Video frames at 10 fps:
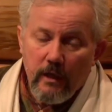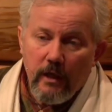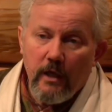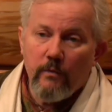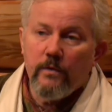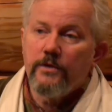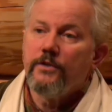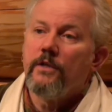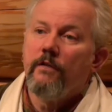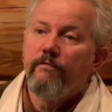It
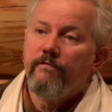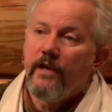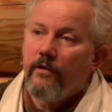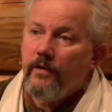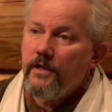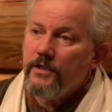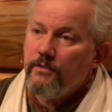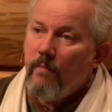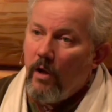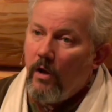was a very
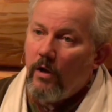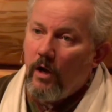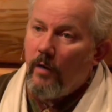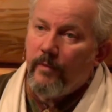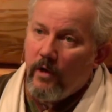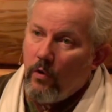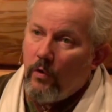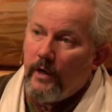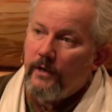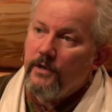small copper
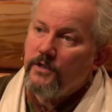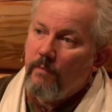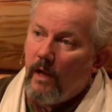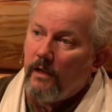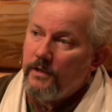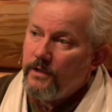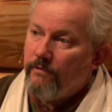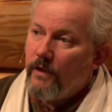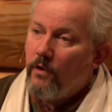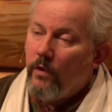coin, the smallest
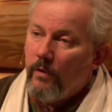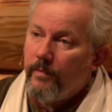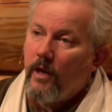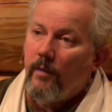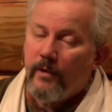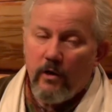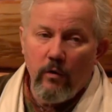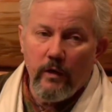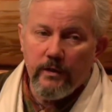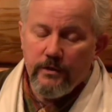of the copper
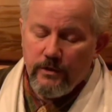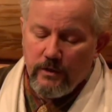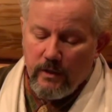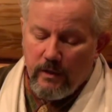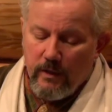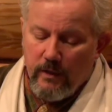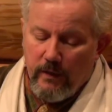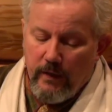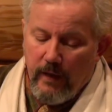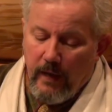coins.
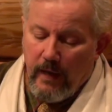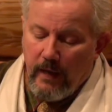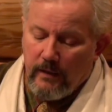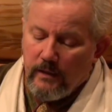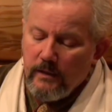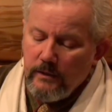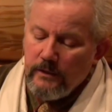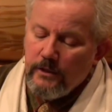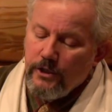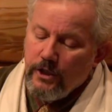And
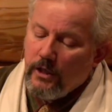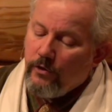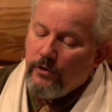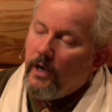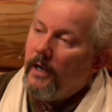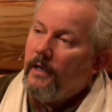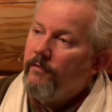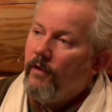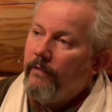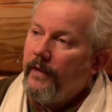she could not
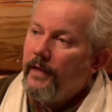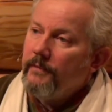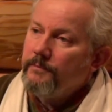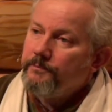live on that.